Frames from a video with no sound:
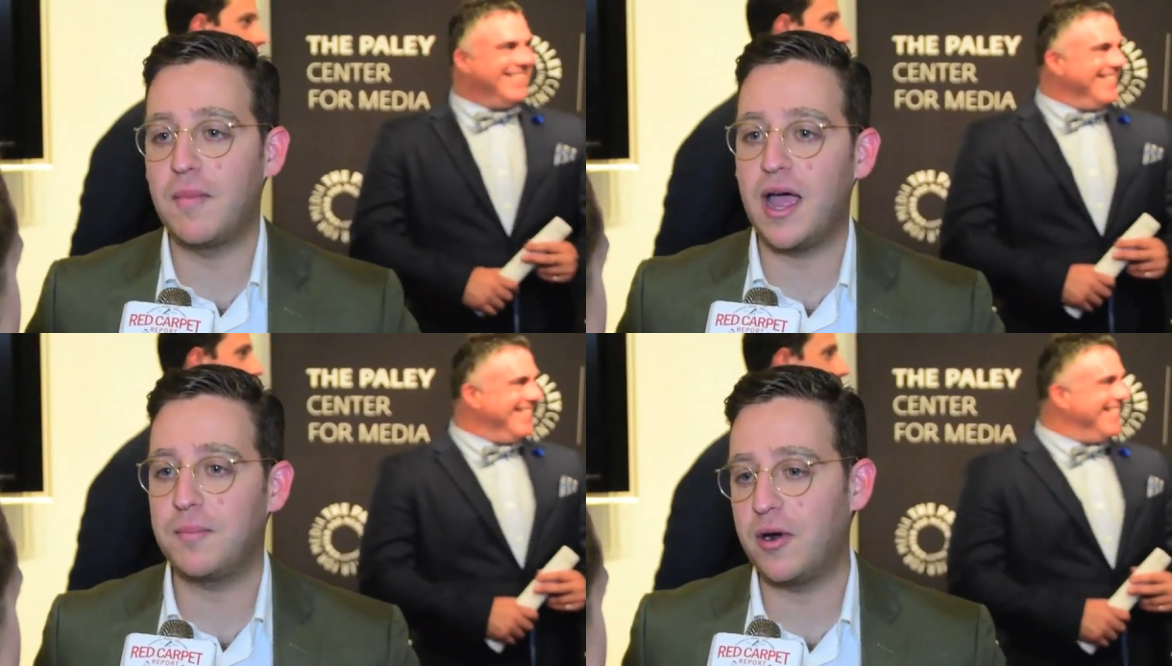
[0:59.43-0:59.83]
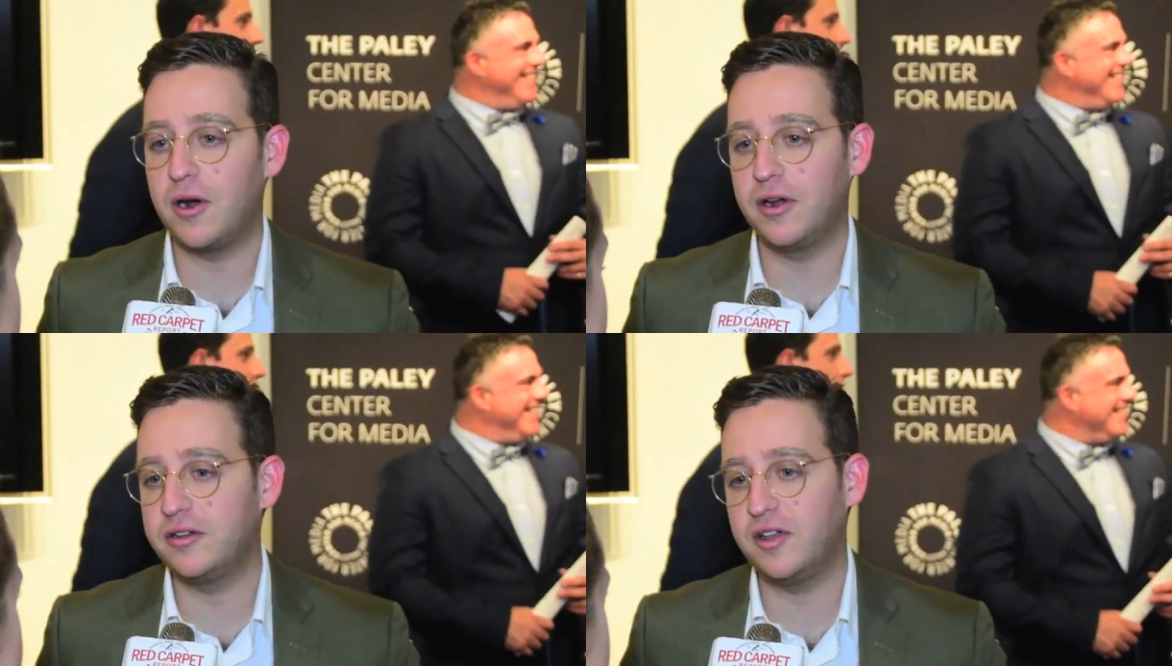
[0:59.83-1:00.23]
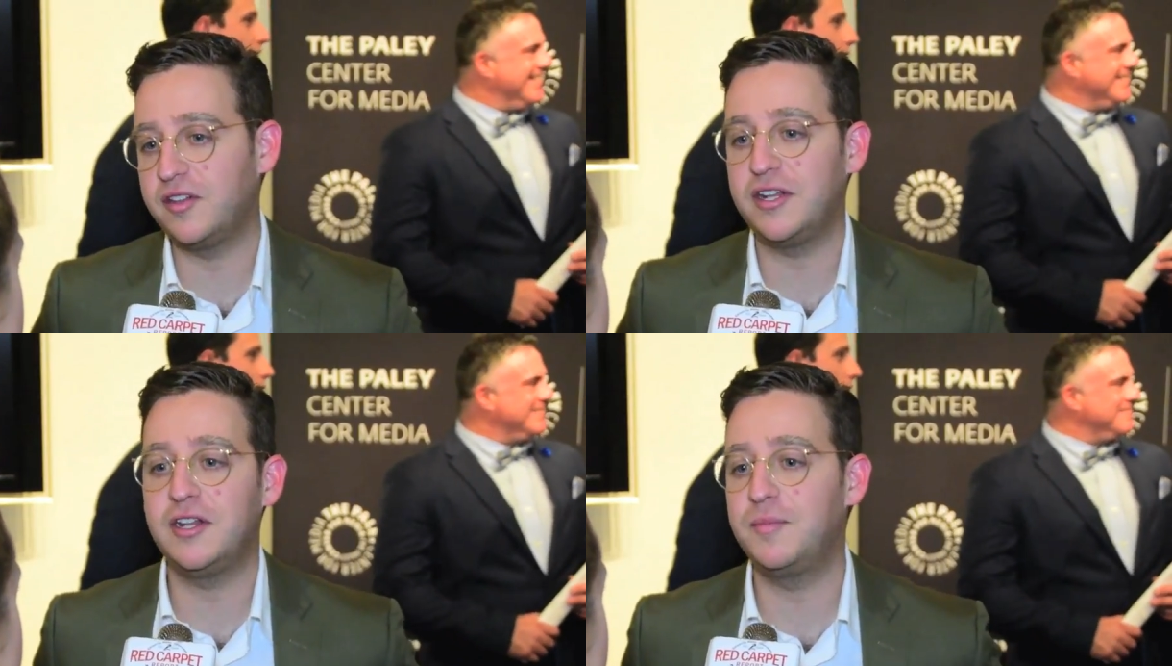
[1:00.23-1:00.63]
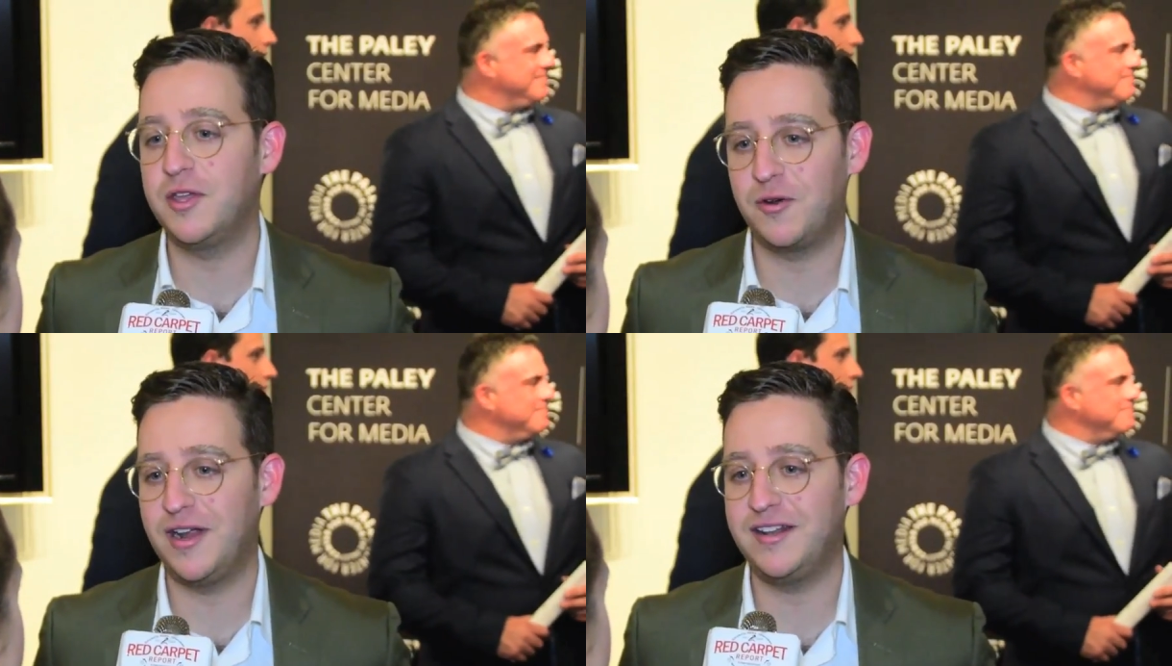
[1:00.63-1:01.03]
Speaker 1: my part doesn't need to be
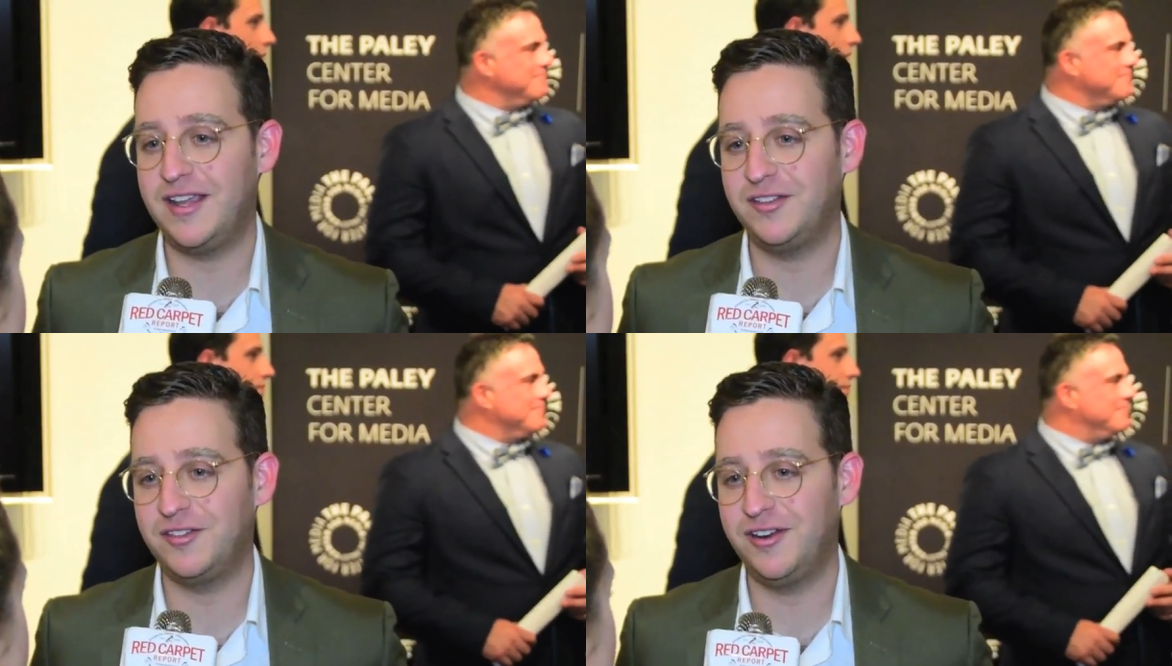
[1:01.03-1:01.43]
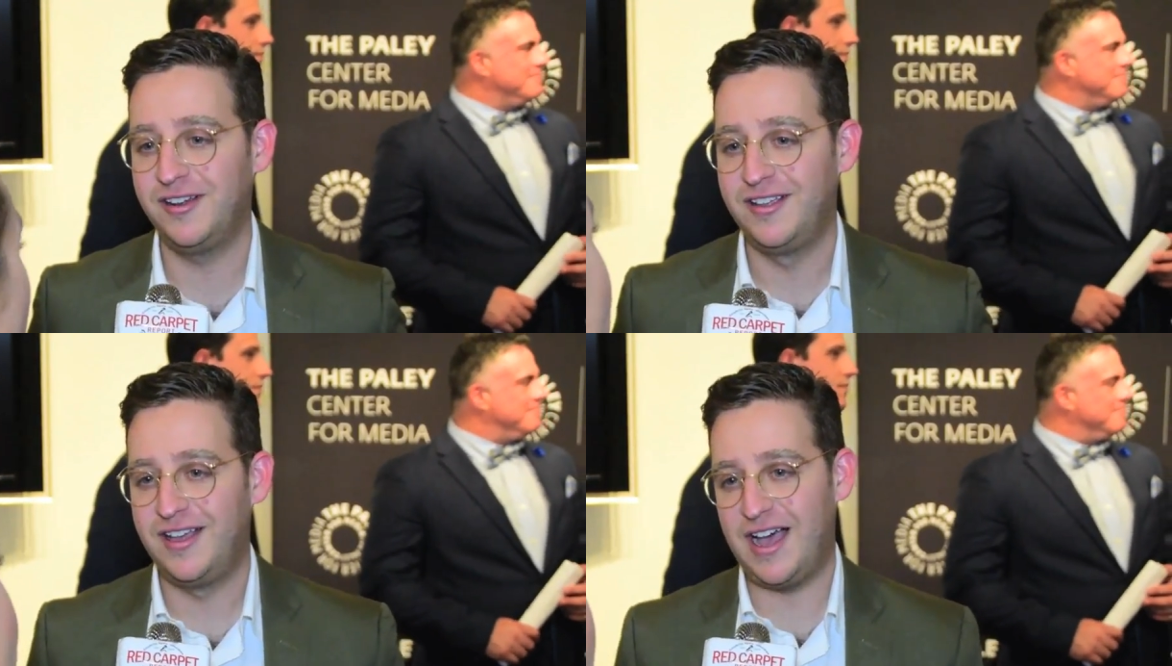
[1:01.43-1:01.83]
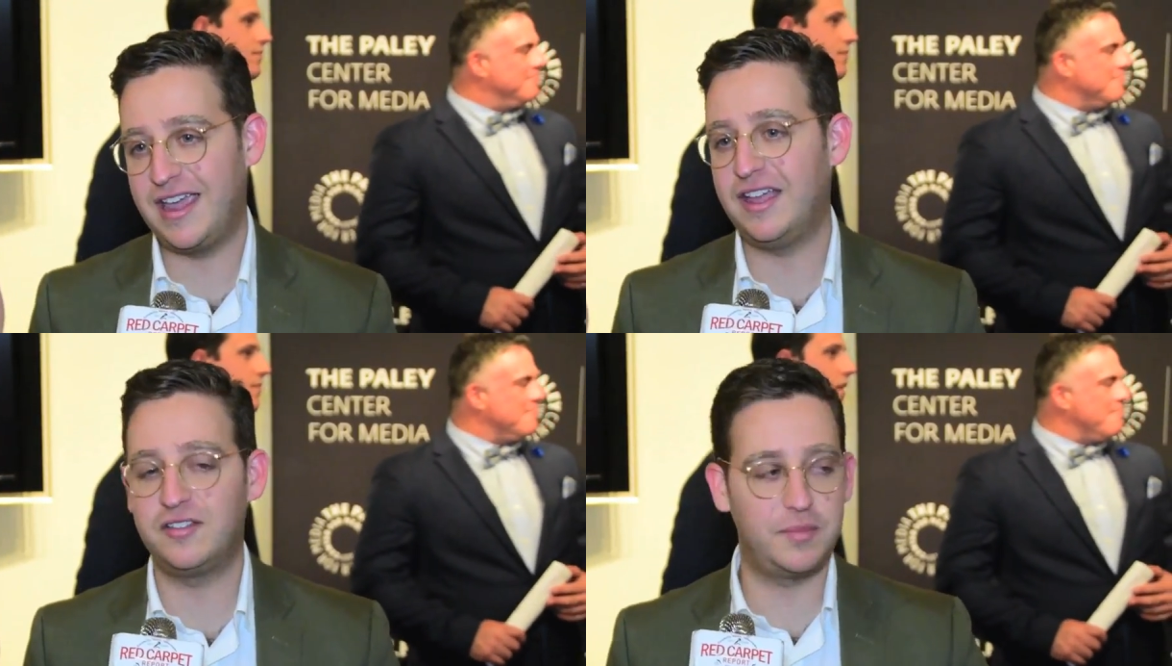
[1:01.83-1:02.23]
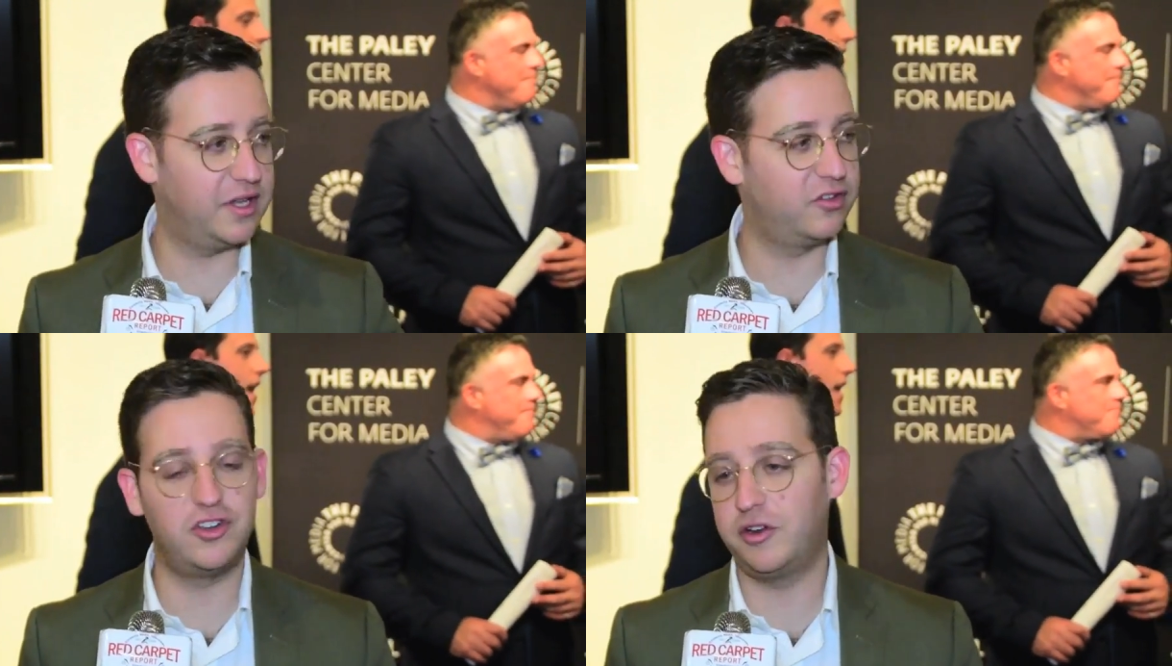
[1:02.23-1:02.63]
a great dancer. I get to
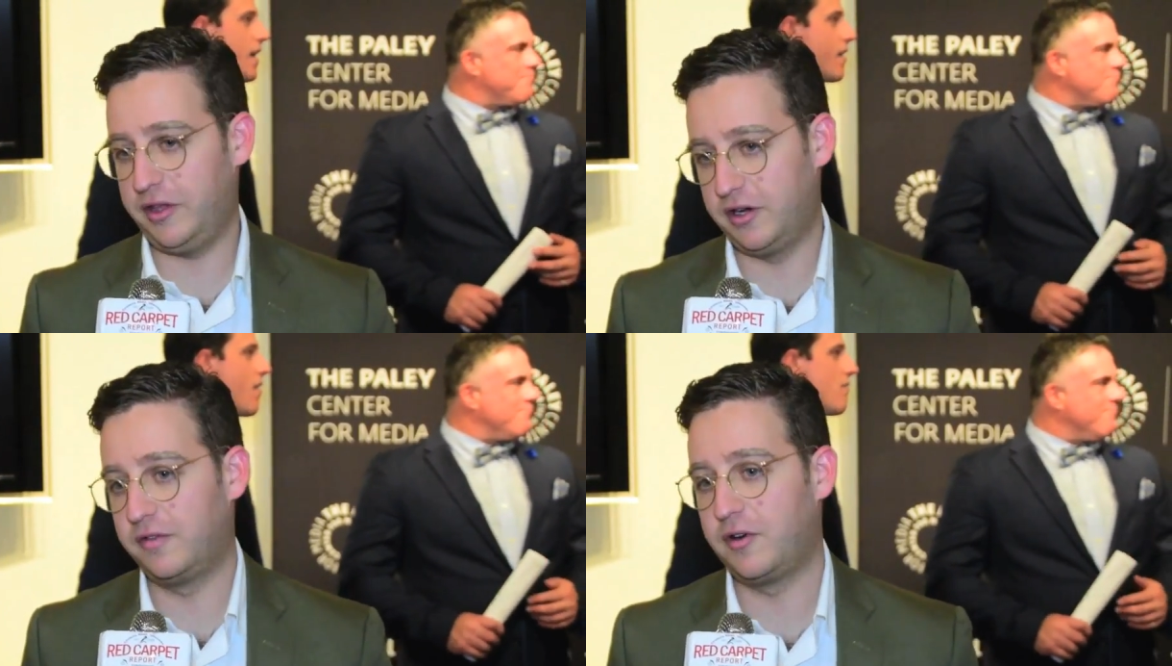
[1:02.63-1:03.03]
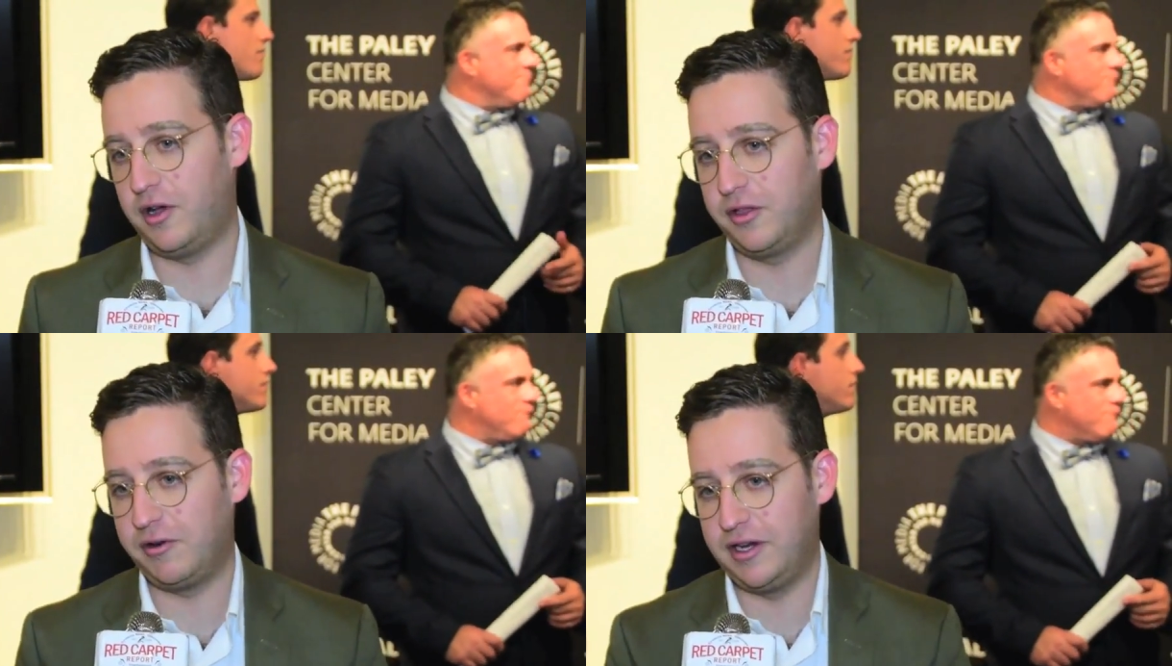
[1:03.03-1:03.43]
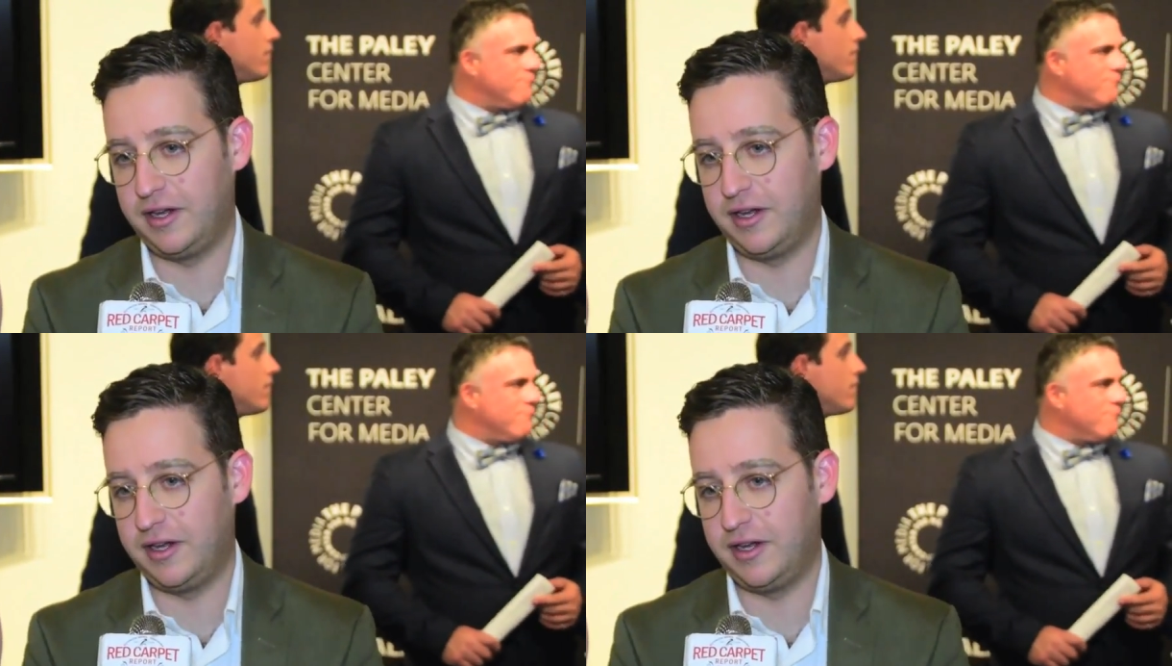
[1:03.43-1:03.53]
be a cheerleader for all the great